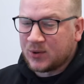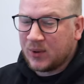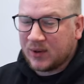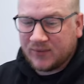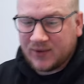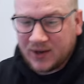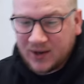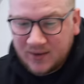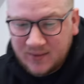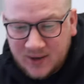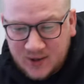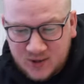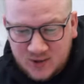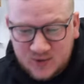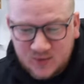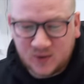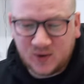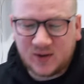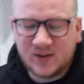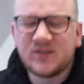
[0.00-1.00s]
quick video. I
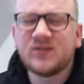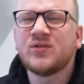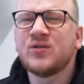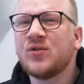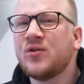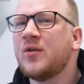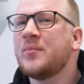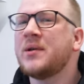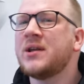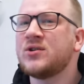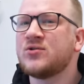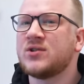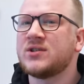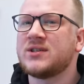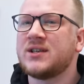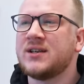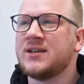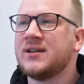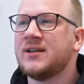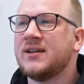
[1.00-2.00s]
just thought thought it'd be
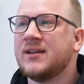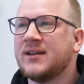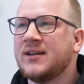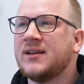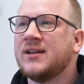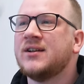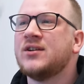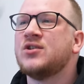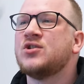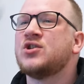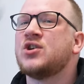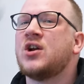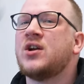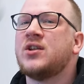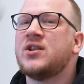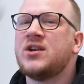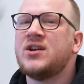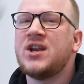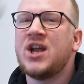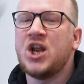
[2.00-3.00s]
interesting. Show
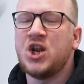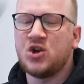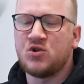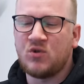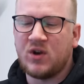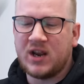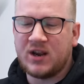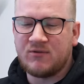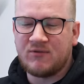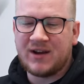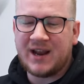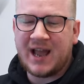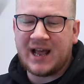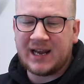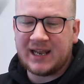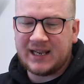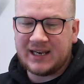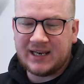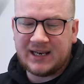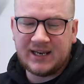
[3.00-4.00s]
you the nitty gritty
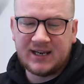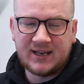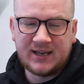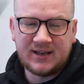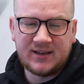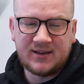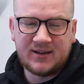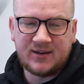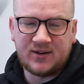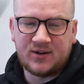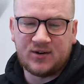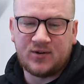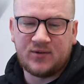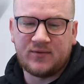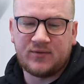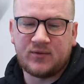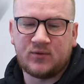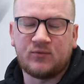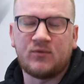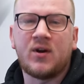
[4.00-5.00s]
reality
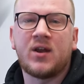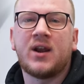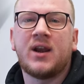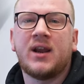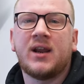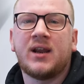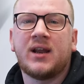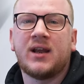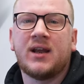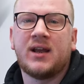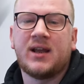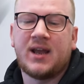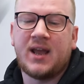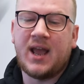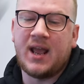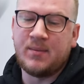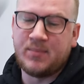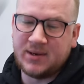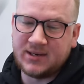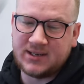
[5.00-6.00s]
of running
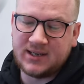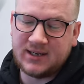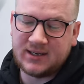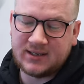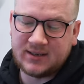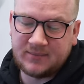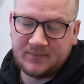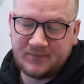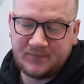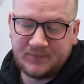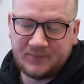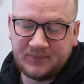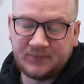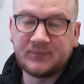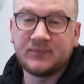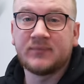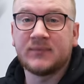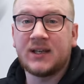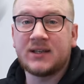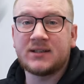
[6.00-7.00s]
a business.
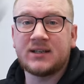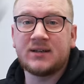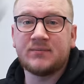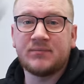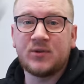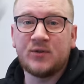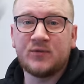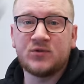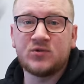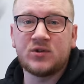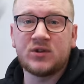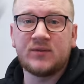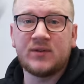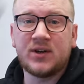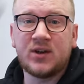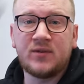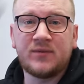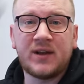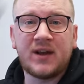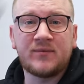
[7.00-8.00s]
That's it. Hope you enjoyed the
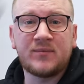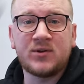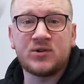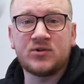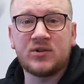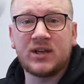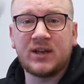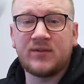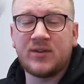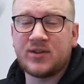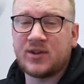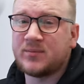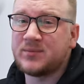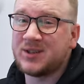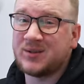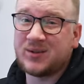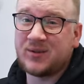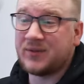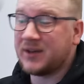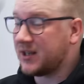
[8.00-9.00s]
video. If you have, make sure you give it a thumbs
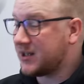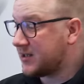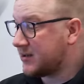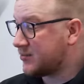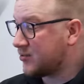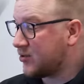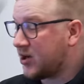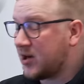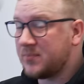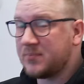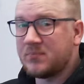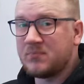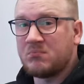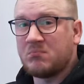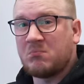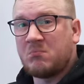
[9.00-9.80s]
up. Don't forget to subscribe.